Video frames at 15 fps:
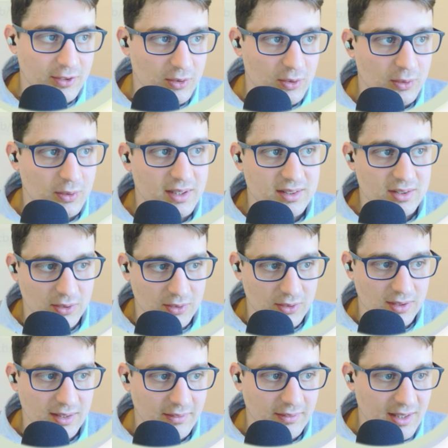do is go to the
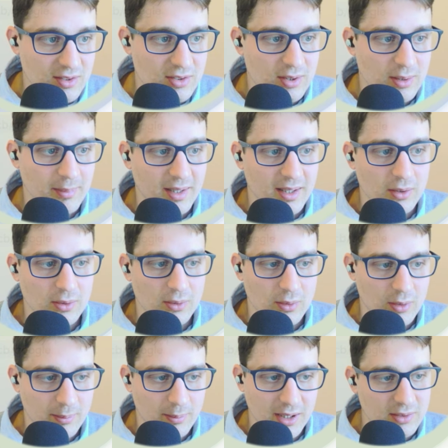navigation menu,
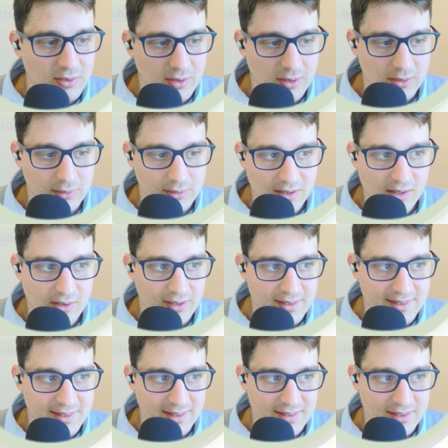go back to OAuth
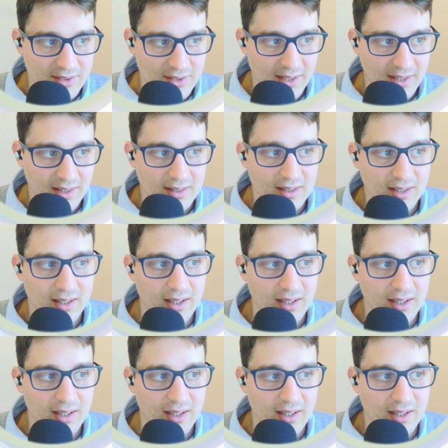consent screen,